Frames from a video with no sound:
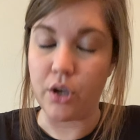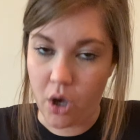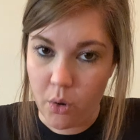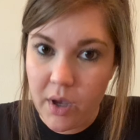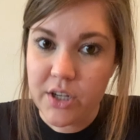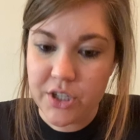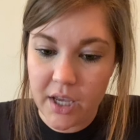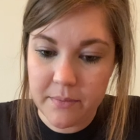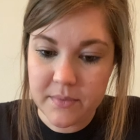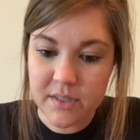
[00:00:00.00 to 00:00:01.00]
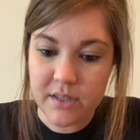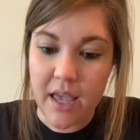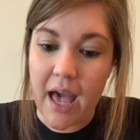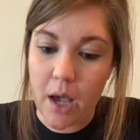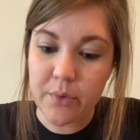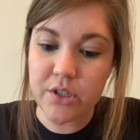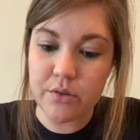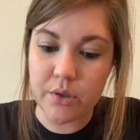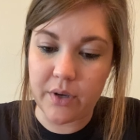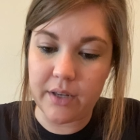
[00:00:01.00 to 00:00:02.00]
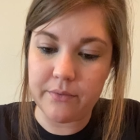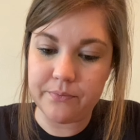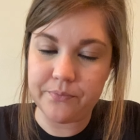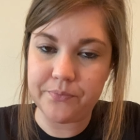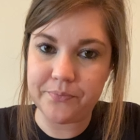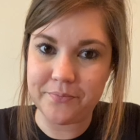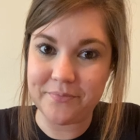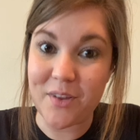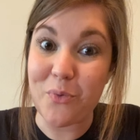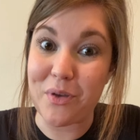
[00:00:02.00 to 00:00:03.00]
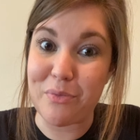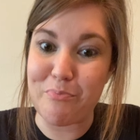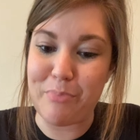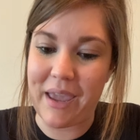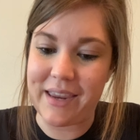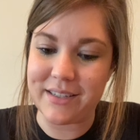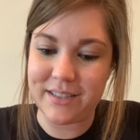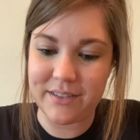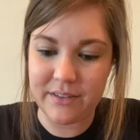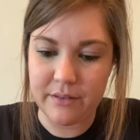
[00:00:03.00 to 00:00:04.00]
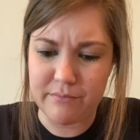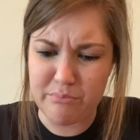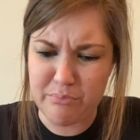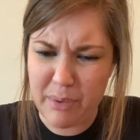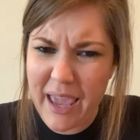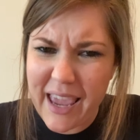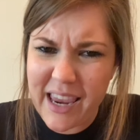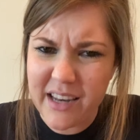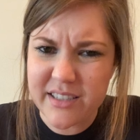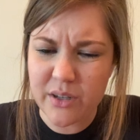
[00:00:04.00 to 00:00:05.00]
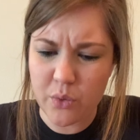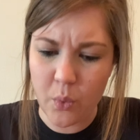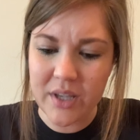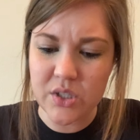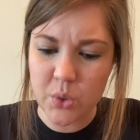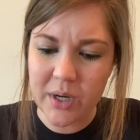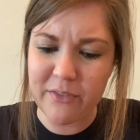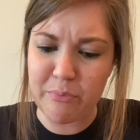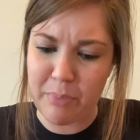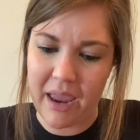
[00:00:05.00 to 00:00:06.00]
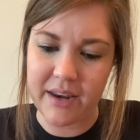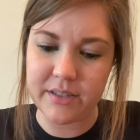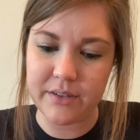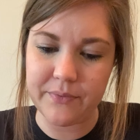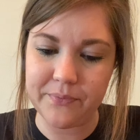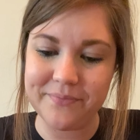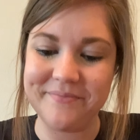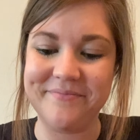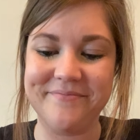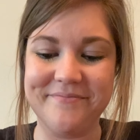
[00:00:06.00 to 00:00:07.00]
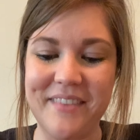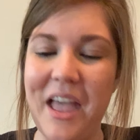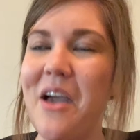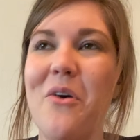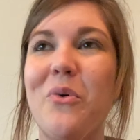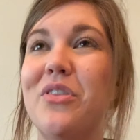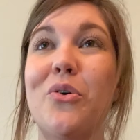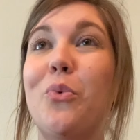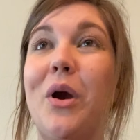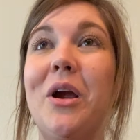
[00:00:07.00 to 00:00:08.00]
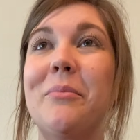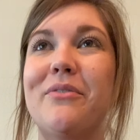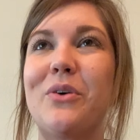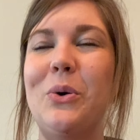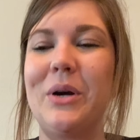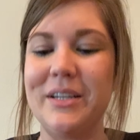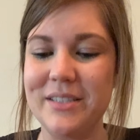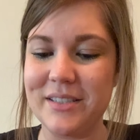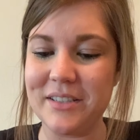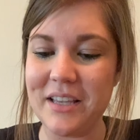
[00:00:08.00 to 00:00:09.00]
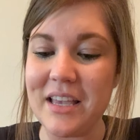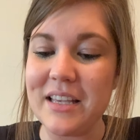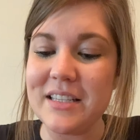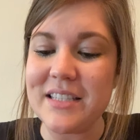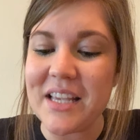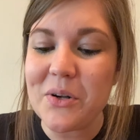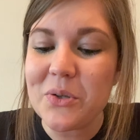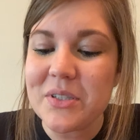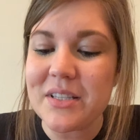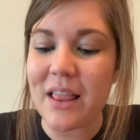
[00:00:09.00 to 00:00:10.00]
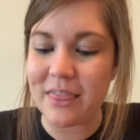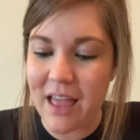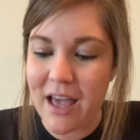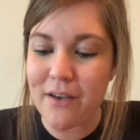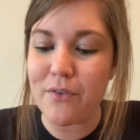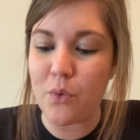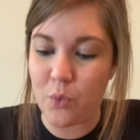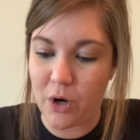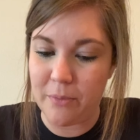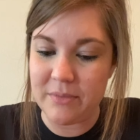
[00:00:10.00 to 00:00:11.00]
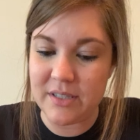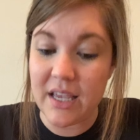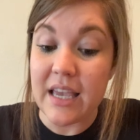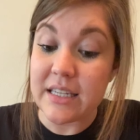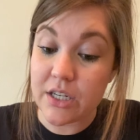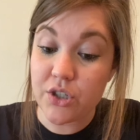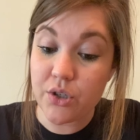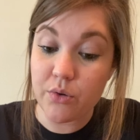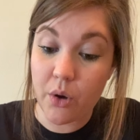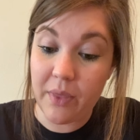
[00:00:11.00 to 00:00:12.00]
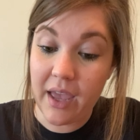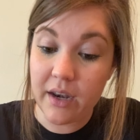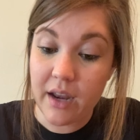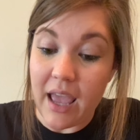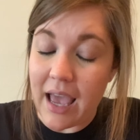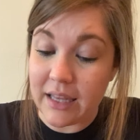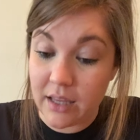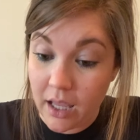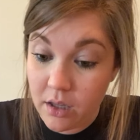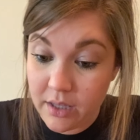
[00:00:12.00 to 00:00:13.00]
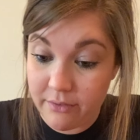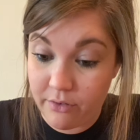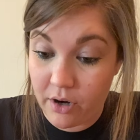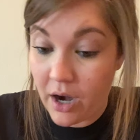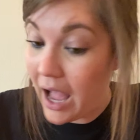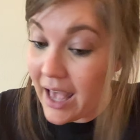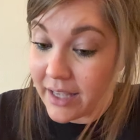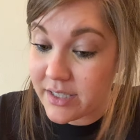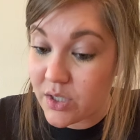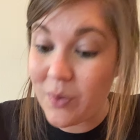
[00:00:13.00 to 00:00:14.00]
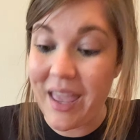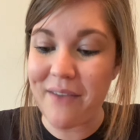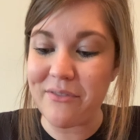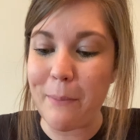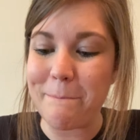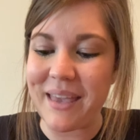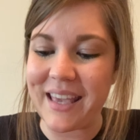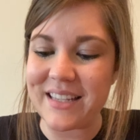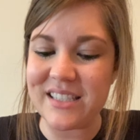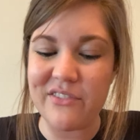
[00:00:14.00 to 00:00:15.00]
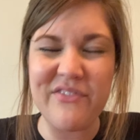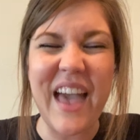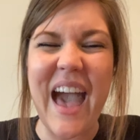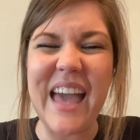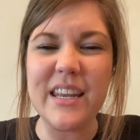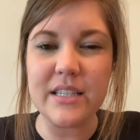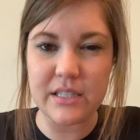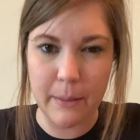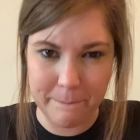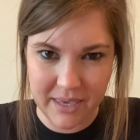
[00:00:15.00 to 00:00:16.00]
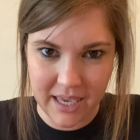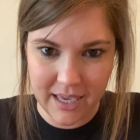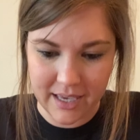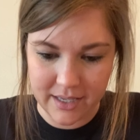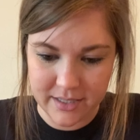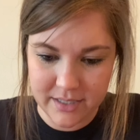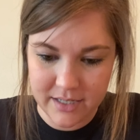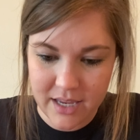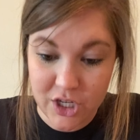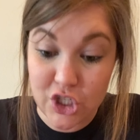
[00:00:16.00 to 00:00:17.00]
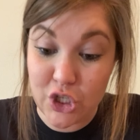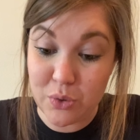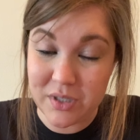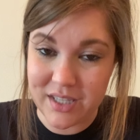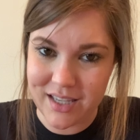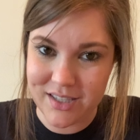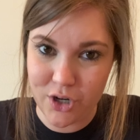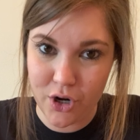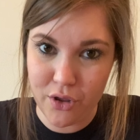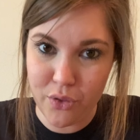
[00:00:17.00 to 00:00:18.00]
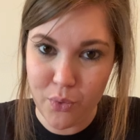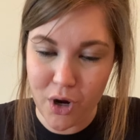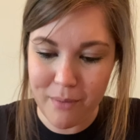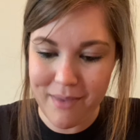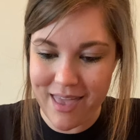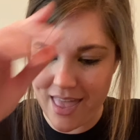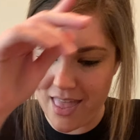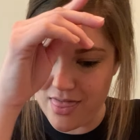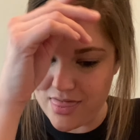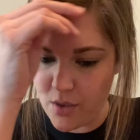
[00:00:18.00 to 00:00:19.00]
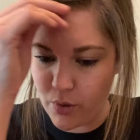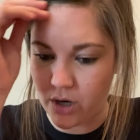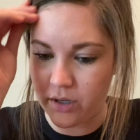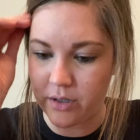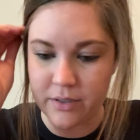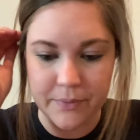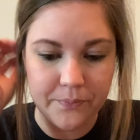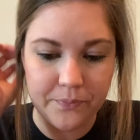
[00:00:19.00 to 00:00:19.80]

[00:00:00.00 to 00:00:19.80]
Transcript: Go on, James. How would you do it? With bait. Bait? What sort of bait? With a worm, of course. Seagulls love worms. Didn't you know that? And luckily for us, we have the biggest, fattest, pinkest, juiciest earthworm in the world.